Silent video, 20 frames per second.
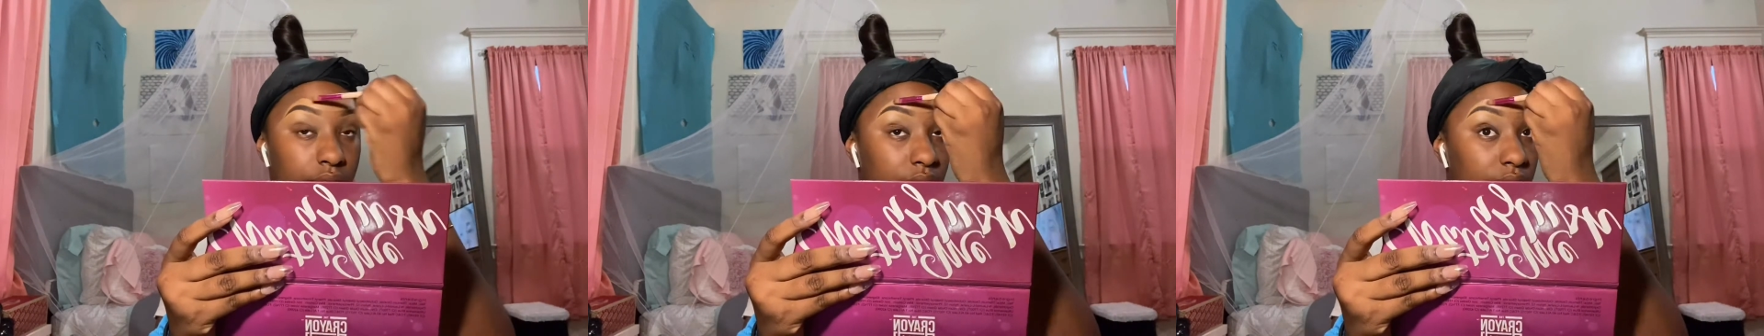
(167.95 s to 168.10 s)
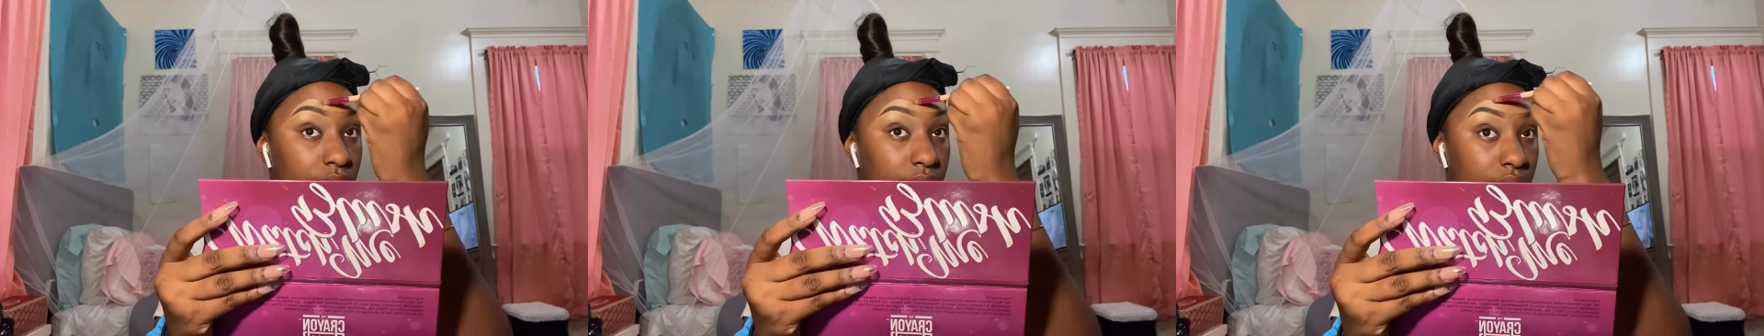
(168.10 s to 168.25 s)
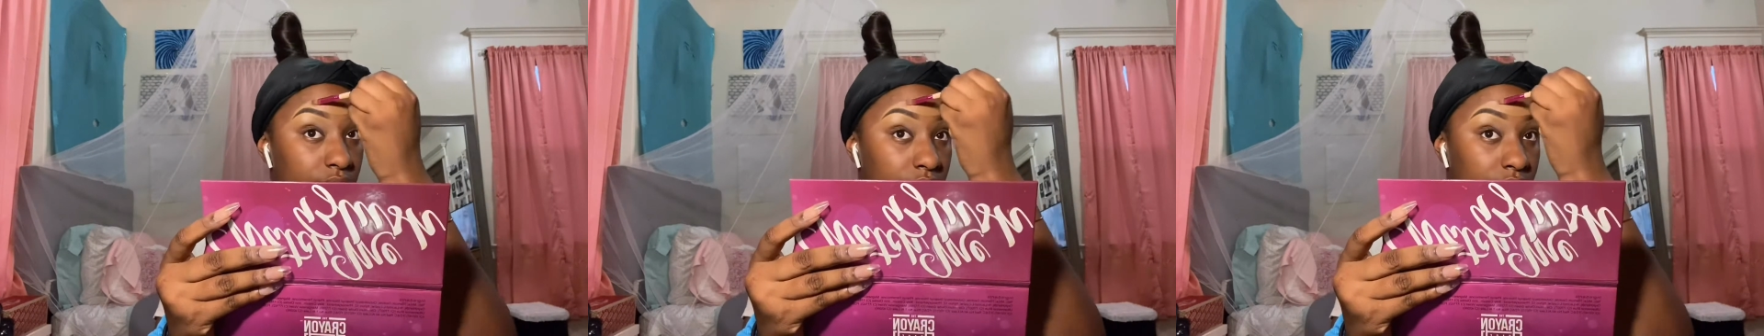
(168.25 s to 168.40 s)

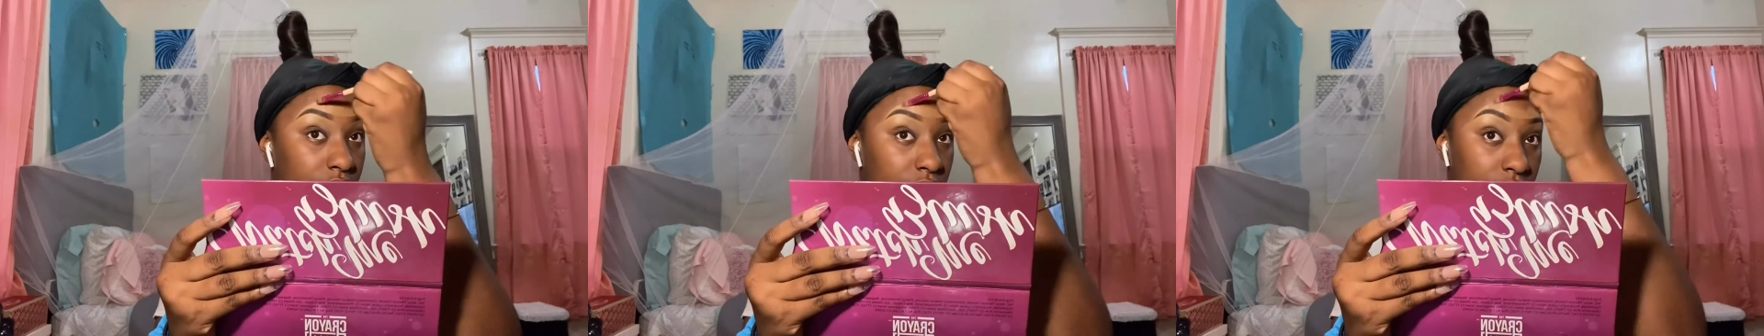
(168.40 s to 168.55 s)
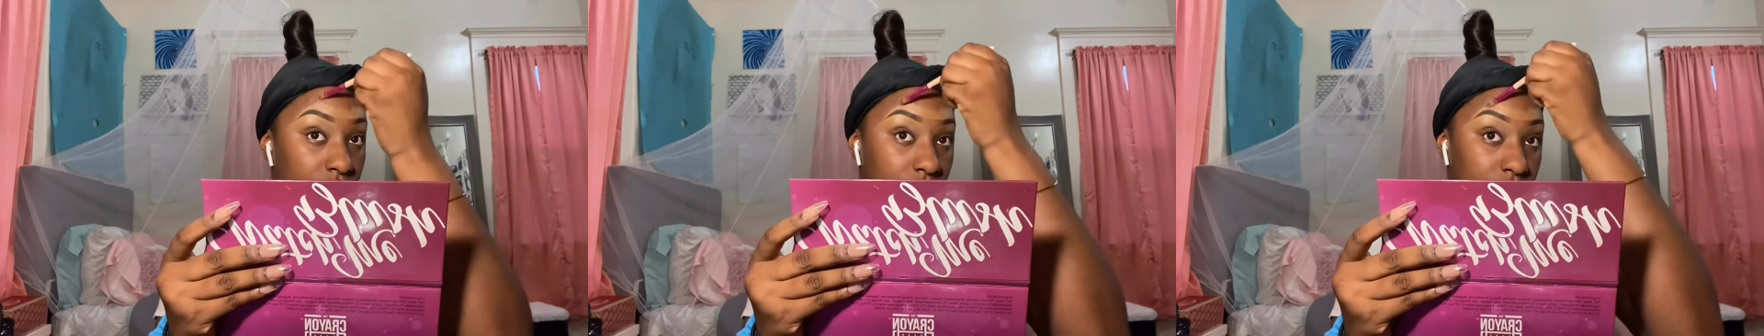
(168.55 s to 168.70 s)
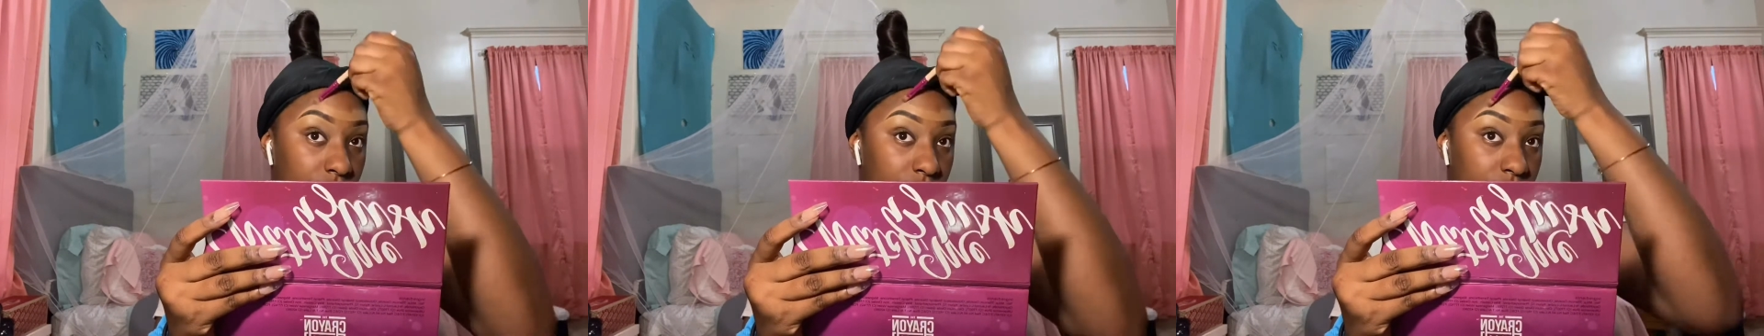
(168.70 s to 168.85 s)
and
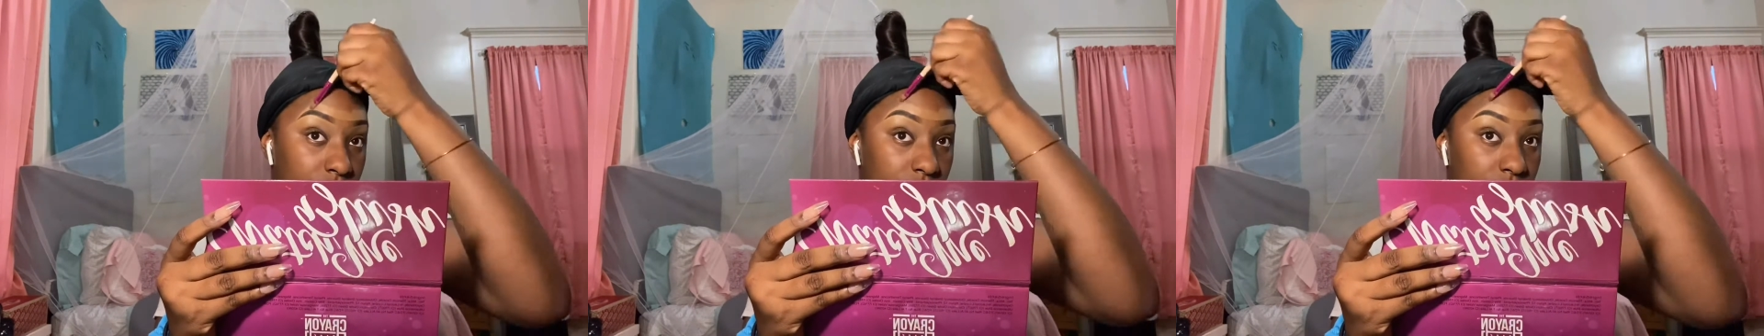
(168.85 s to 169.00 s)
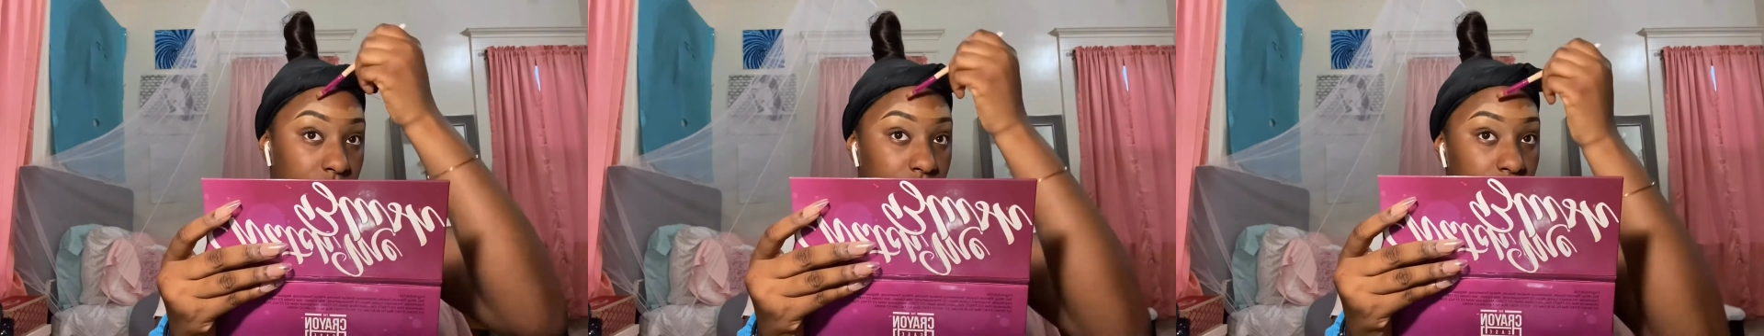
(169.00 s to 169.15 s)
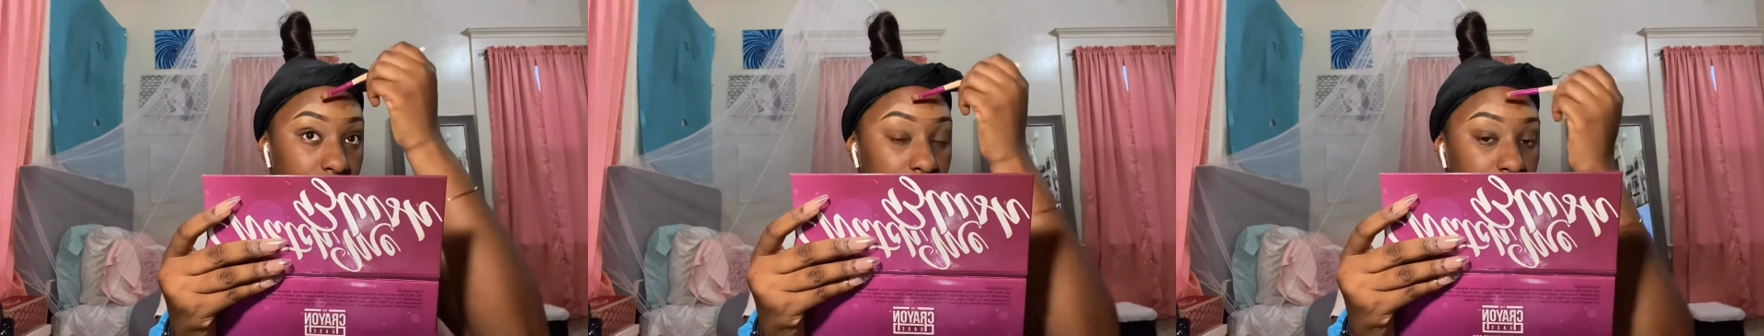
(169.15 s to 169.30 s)
do
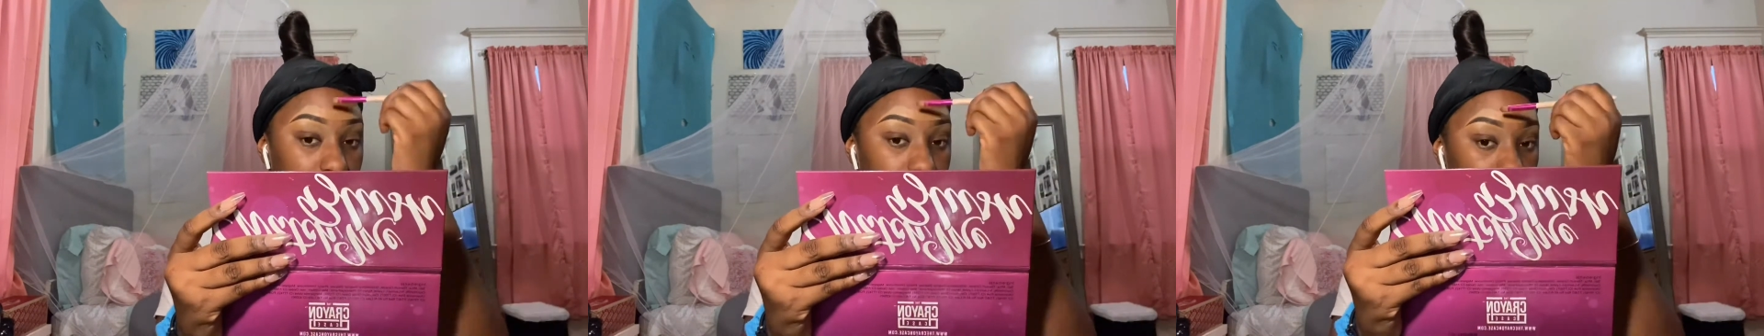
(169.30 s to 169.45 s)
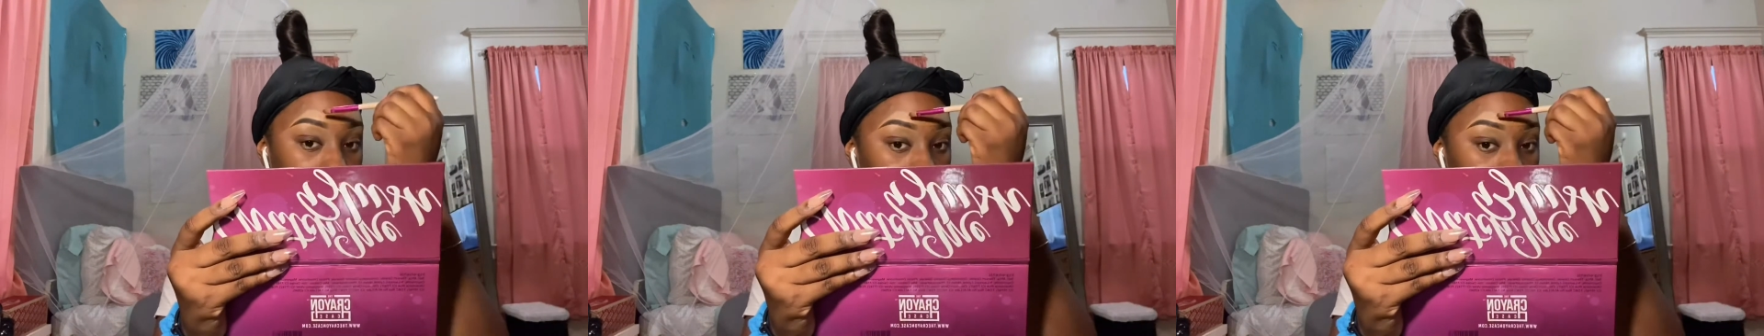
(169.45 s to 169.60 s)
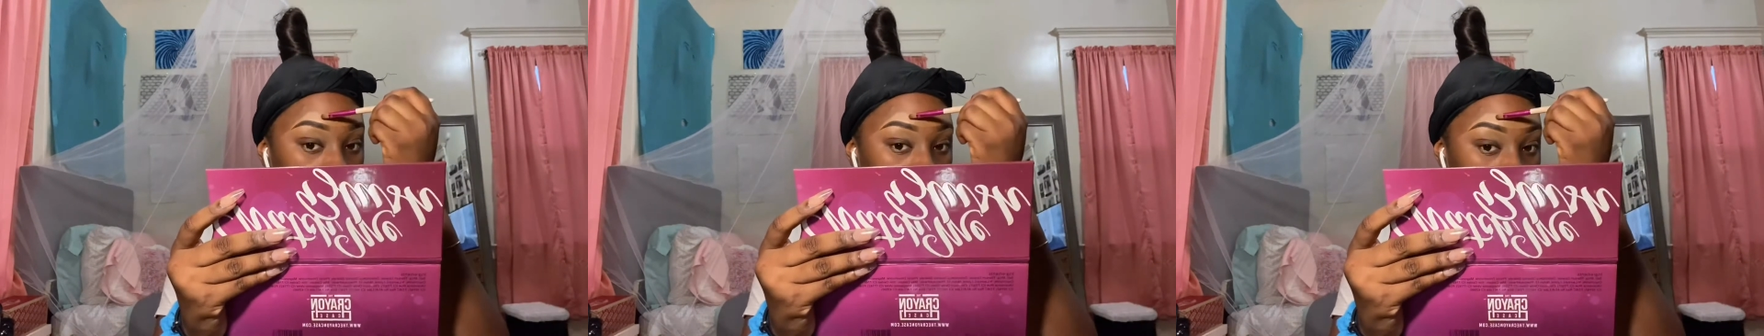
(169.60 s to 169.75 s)
the
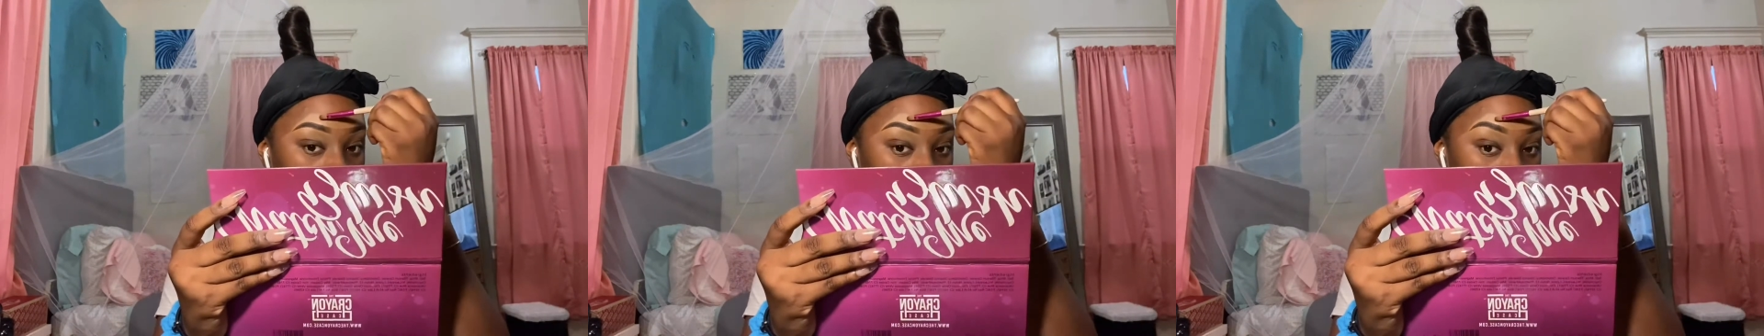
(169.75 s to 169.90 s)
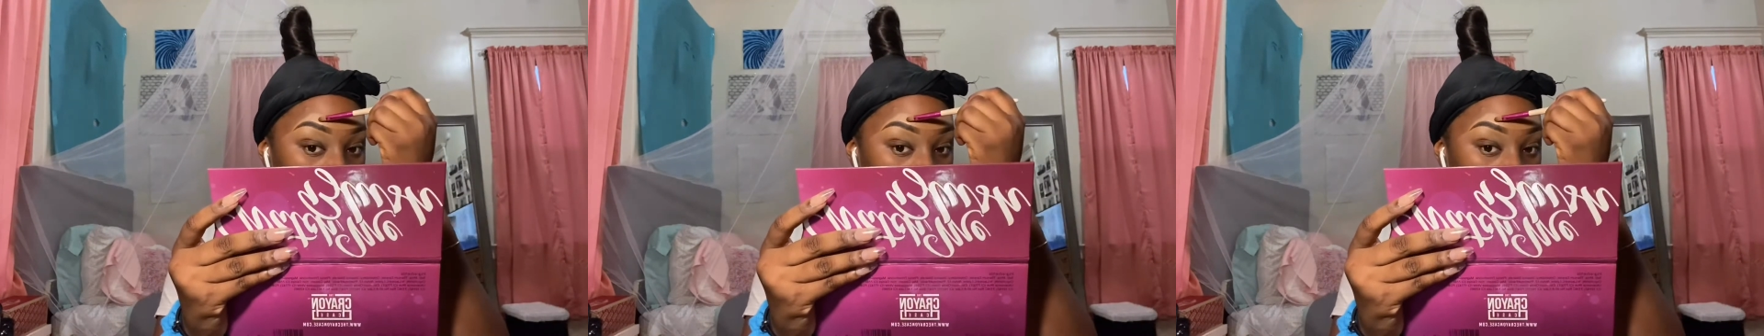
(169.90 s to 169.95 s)
front.